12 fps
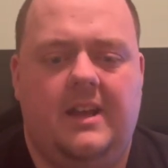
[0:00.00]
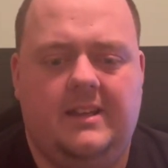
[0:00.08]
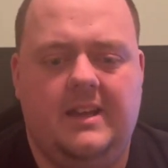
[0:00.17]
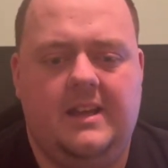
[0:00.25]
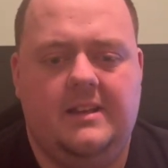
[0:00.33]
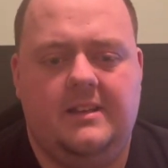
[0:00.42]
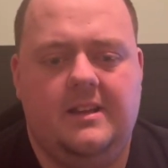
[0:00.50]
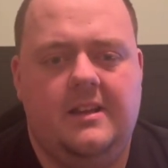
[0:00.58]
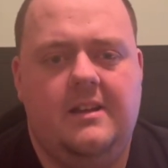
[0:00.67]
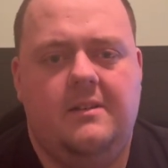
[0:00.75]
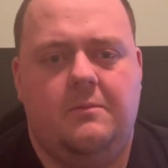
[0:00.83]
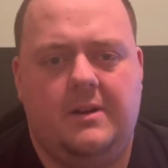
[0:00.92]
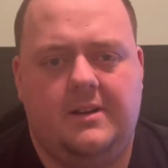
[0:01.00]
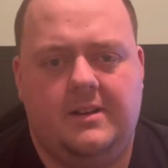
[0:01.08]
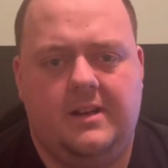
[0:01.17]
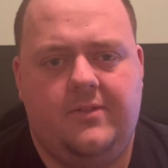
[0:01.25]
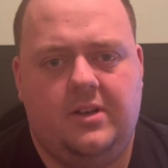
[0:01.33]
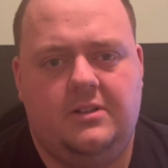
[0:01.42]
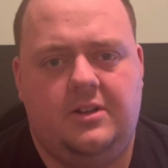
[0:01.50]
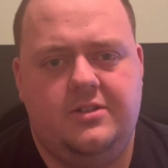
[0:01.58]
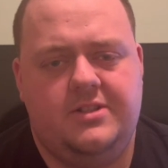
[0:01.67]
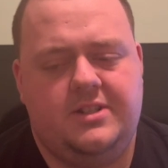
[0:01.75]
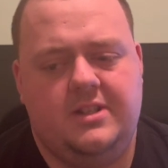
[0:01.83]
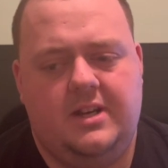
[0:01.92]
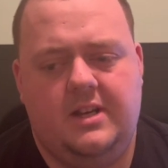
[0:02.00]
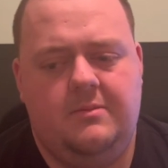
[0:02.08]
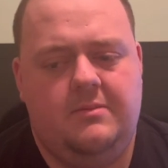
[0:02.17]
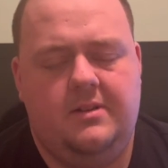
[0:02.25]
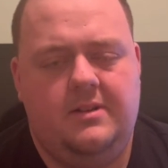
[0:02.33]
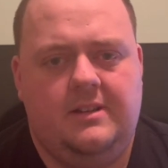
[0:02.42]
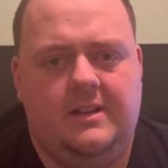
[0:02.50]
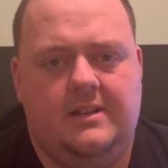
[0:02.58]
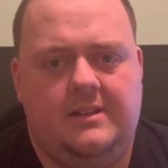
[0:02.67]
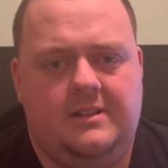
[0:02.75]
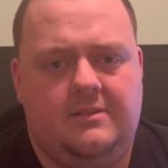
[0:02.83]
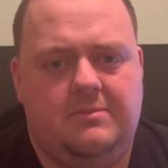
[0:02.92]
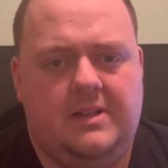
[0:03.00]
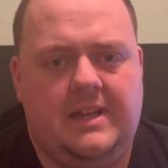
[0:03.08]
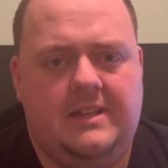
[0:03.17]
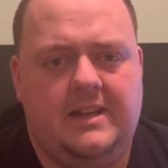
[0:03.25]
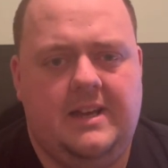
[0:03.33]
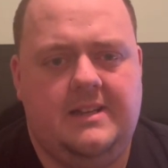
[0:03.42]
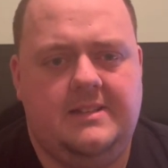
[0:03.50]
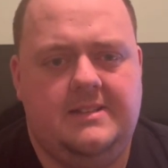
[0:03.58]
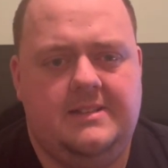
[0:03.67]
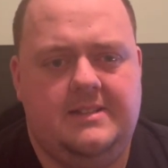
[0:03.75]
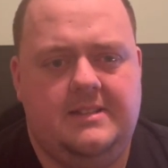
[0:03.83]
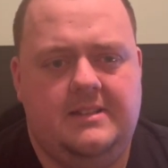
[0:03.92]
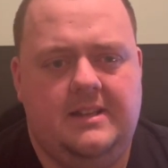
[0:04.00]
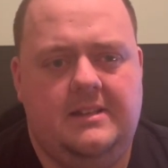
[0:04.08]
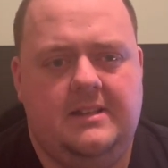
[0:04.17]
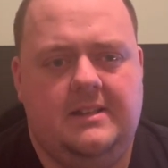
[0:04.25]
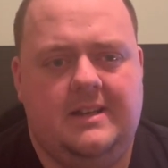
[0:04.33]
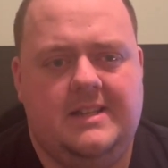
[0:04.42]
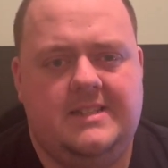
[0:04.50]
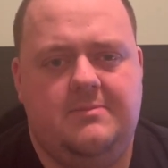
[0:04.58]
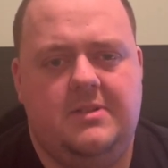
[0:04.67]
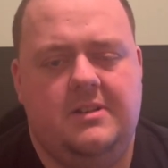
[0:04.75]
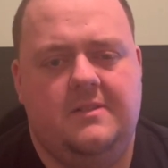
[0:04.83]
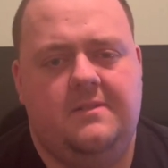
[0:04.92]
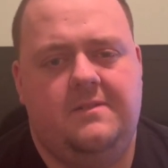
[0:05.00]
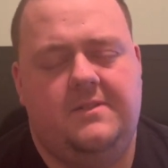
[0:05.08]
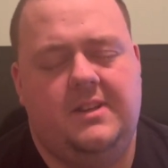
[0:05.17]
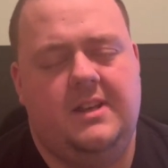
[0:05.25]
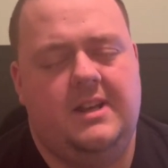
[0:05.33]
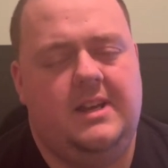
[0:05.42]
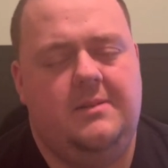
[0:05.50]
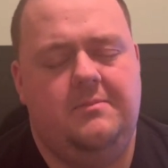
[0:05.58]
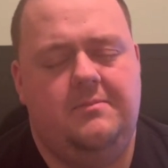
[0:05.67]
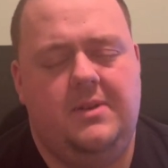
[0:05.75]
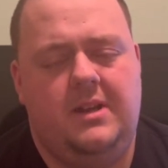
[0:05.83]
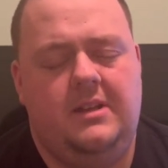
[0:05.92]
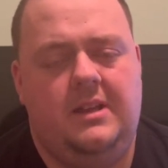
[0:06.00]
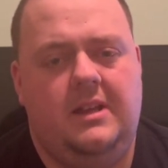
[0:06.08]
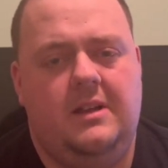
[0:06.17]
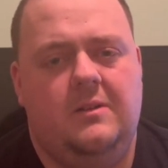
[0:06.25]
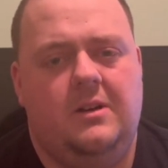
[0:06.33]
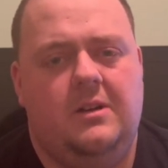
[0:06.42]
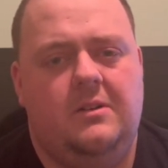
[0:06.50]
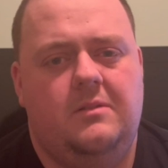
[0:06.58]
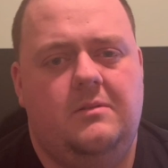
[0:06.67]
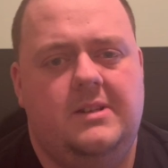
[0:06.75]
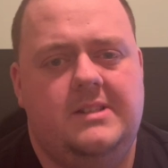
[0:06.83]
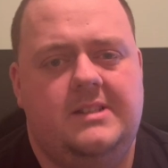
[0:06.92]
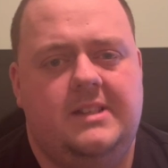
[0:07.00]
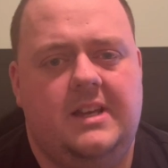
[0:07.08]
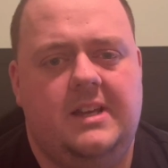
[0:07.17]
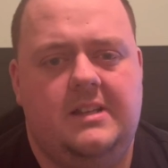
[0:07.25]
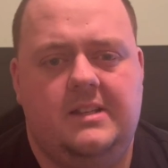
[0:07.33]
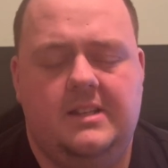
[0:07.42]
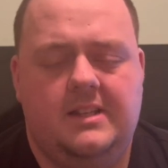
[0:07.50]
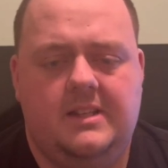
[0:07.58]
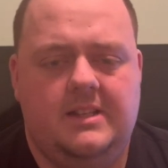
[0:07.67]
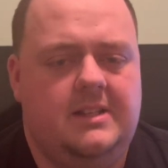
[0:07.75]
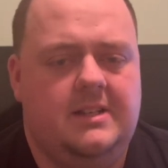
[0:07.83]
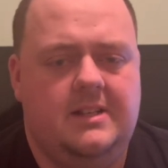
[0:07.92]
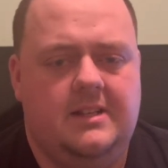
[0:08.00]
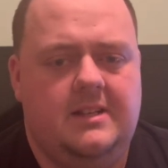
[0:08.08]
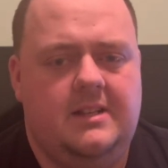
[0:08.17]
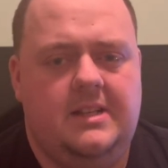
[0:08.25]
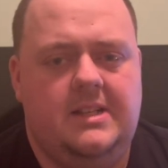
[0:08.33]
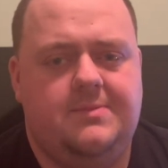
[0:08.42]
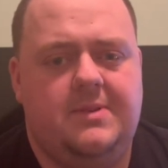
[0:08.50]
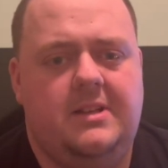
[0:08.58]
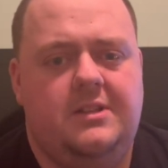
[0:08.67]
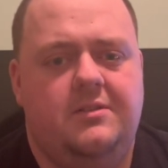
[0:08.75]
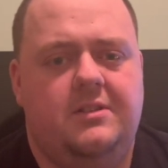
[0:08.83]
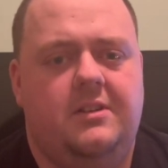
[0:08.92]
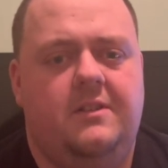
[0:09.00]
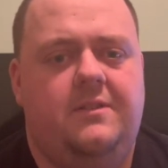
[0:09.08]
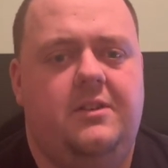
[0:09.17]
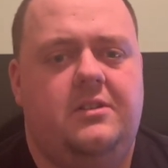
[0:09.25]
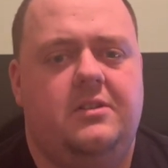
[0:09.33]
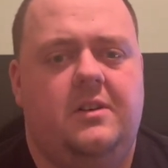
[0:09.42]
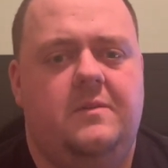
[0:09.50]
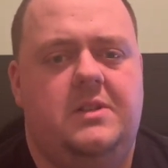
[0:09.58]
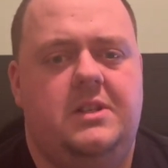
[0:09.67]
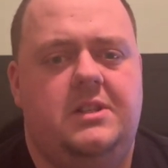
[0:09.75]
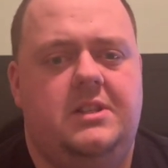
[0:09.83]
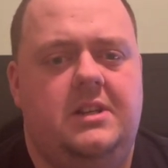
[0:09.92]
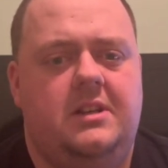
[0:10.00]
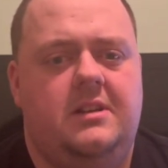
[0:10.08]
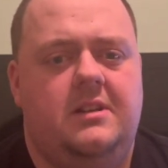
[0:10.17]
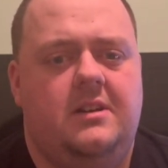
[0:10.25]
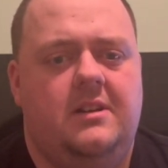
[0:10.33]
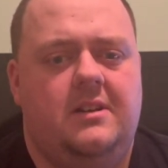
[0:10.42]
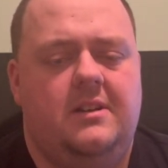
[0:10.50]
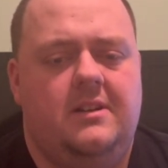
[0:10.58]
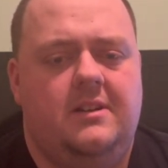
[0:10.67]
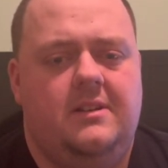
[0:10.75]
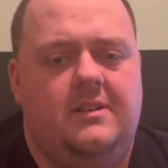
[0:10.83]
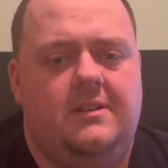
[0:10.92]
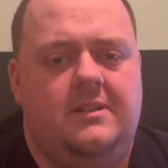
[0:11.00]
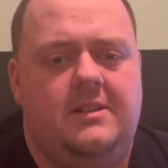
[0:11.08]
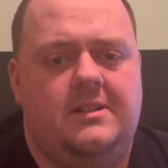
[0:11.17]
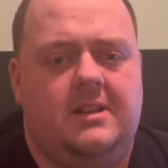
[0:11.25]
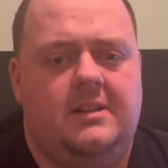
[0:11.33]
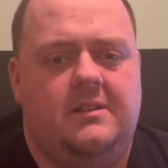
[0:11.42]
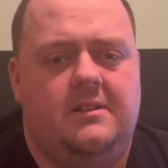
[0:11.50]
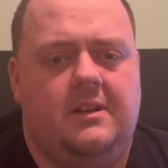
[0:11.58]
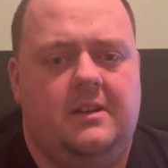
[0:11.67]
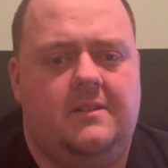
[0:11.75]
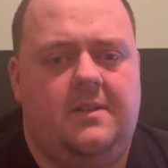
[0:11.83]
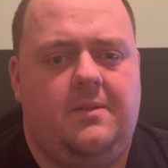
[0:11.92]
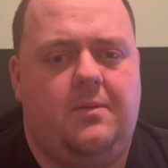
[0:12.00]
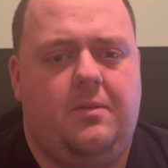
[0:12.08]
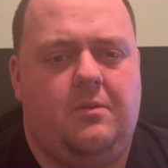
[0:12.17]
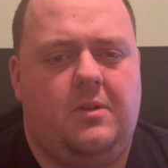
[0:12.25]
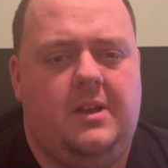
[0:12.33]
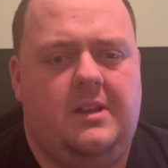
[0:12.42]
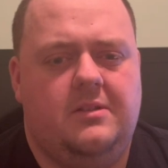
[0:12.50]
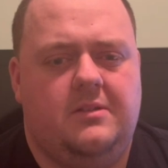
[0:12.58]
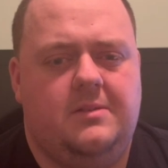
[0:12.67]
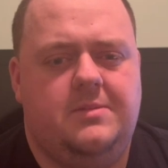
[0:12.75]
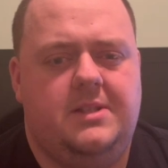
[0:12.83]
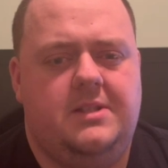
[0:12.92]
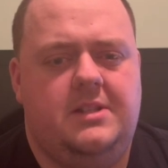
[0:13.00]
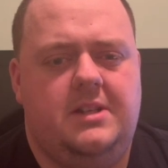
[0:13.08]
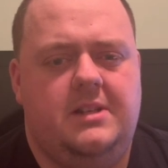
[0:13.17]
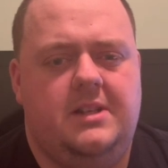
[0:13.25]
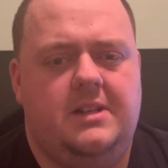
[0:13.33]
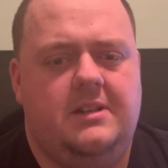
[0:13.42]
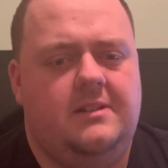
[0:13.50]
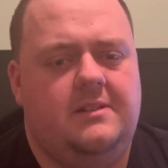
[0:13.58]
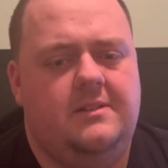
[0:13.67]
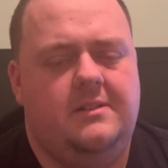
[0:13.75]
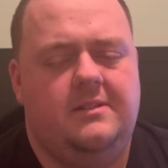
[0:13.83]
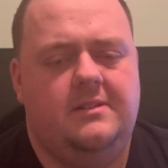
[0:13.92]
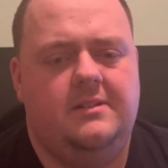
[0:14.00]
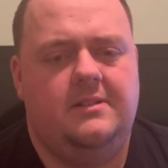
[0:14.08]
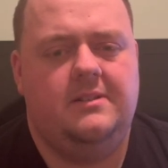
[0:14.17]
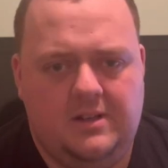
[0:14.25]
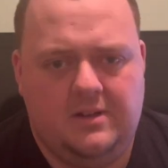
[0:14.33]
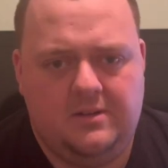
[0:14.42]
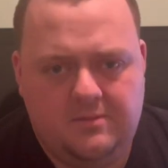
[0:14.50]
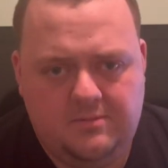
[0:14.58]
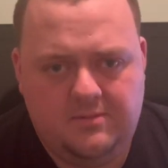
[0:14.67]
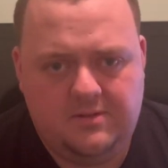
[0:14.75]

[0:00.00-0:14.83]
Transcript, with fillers: again won another close game, and Blake Acres in the last minute of the game being the hero once again. He's been doing it a few times this year. He's done it like three times this year now. You know,